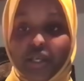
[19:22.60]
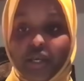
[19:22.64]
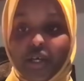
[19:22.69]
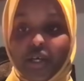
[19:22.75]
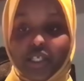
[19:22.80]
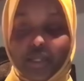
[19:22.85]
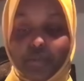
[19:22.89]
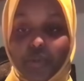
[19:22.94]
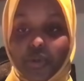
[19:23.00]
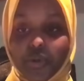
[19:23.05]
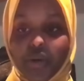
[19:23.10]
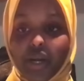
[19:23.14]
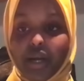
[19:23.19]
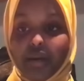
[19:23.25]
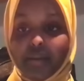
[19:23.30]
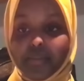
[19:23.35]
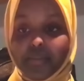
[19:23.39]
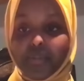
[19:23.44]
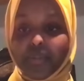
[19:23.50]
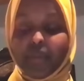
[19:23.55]
but aren't
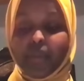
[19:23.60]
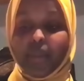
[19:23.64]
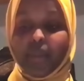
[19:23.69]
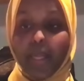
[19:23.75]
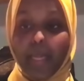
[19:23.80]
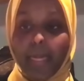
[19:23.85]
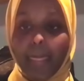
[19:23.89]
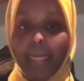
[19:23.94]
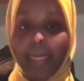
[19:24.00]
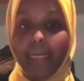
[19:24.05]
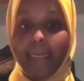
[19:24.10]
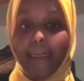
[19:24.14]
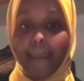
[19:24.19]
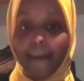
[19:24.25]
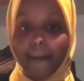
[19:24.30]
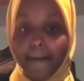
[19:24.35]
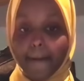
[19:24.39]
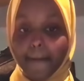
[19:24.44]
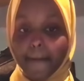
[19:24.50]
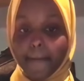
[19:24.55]
you asking to
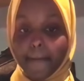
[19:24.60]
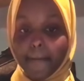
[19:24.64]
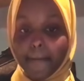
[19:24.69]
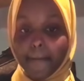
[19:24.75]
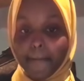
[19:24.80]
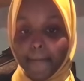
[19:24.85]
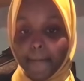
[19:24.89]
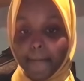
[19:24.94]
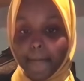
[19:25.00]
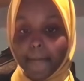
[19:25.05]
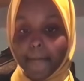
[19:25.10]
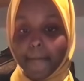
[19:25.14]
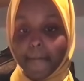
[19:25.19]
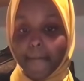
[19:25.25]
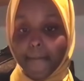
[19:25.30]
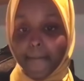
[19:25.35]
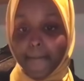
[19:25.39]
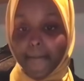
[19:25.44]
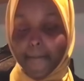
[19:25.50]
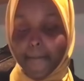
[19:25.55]
declare the Montana
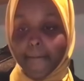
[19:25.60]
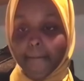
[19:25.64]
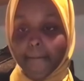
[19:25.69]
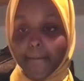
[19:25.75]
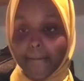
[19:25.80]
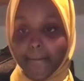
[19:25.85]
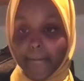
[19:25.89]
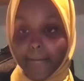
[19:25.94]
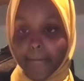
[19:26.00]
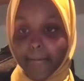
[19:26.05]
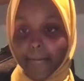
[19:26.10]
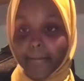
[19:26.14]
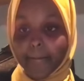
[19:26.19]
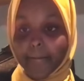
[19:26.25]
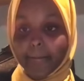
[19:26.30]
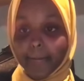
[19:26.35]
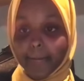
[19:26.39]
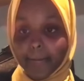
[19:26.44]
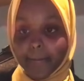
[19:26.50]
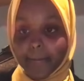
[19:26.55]
Constitution
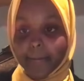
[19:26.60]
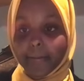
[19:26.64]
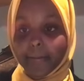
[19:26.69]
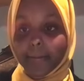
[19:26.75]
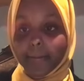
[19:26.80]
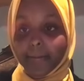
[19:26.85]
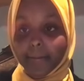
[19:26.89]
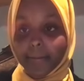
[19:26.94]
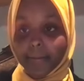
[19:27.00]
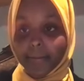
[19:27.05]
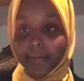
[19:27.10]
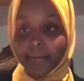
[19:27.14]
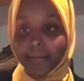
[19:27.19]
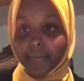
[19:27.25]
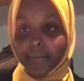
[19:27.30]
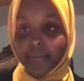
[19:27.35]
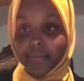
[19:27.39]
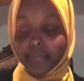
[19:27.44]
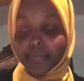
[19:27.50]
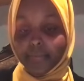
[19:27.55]
unconstitutional? Is that what,
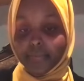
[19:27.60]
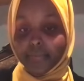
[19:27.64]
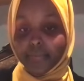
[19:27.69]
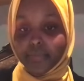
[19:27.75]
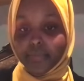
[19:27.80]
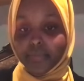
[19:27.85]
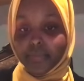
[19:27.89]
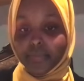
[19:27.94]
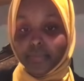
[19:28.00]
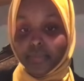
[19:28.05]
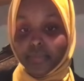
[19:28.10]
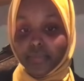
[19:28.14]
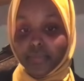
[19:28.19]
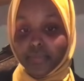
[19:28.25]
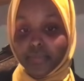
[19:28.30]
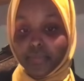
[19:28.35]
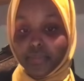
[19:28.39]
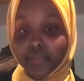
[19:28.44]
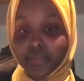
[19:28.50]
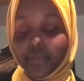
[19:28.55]
what your position is?
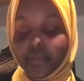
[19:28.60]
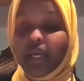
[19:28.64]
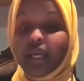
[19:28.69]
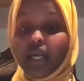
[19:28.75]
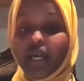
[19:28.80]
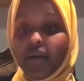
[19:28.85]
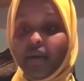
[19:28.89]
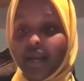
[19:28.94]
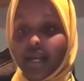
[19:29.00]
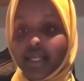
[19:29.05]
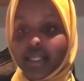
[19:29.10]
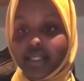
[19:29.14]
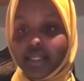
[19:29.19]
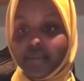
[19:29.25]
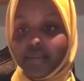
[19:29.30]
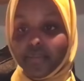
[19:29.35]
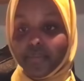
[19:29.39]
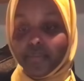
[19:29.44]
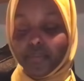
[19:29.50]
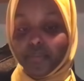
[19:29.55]

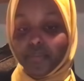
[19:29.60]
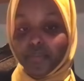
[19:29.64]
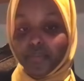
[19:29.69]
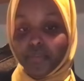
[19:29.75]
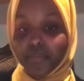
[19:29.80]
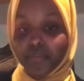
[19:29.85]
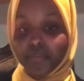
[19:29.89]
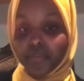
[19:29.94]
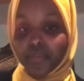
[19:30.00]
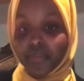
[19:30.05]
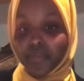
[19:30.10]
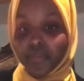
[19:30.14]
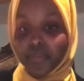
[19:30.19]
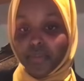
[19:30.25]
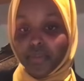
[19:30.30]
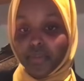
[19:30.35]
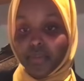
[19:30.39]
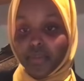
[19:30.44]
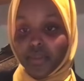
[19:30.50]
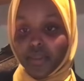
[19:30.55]
Correct.
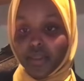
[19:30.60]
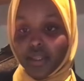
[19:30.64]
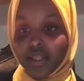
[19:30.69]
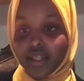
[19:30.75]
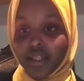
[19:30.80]
So, but